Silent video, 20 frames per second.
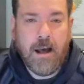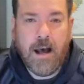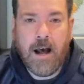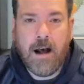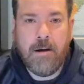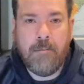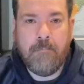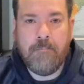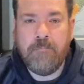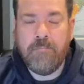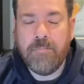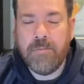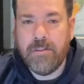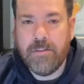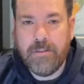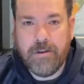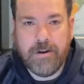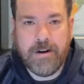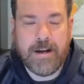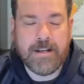
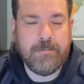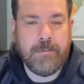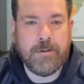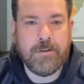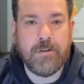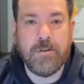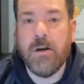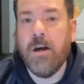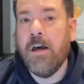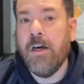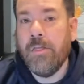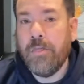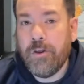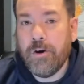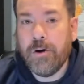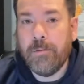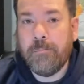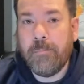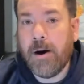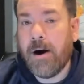They're not supposed to.
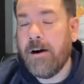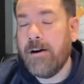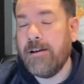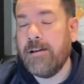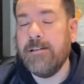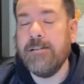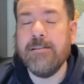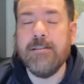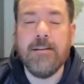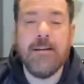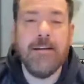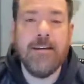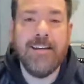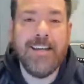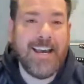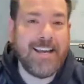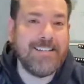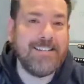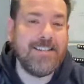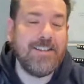Third parties,
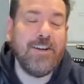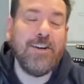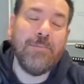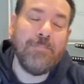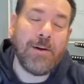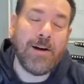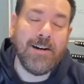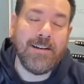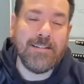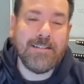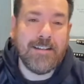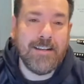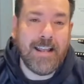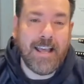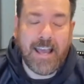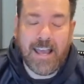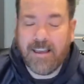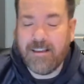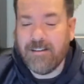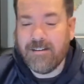yes, third parties
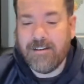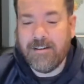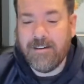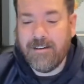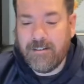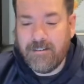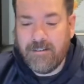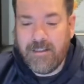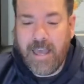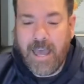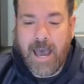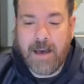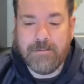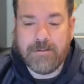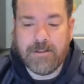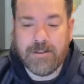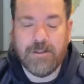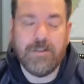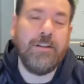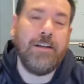could
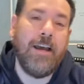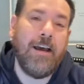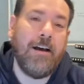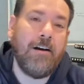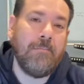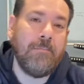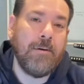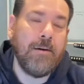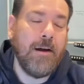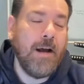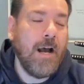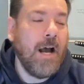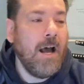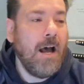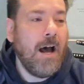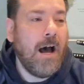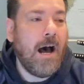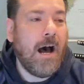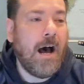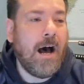absolutely help.
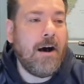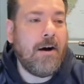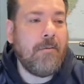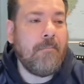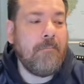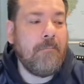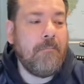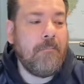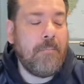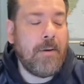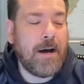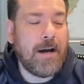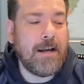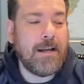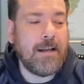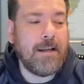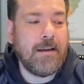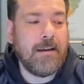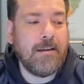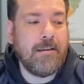
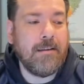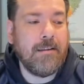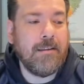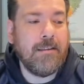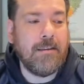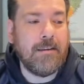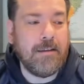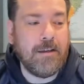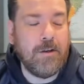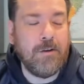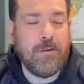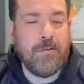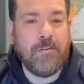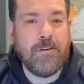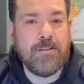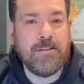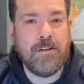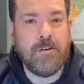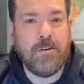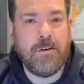But the
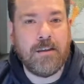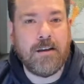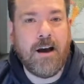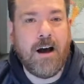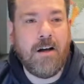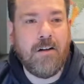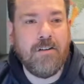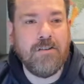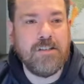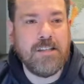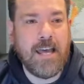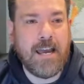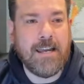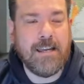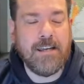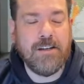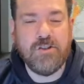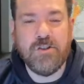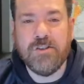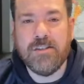university or the college
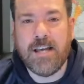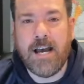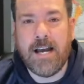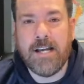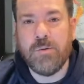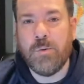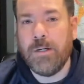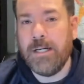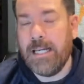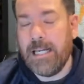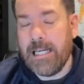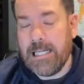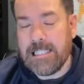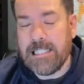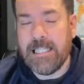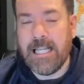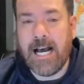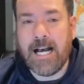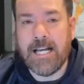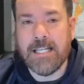that issues the I-20 is
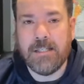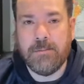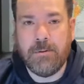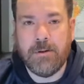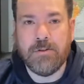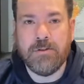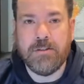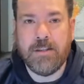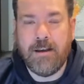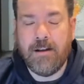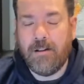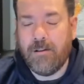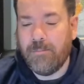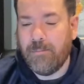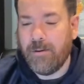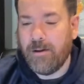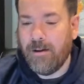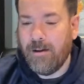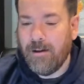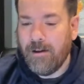not supposed to
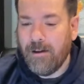help.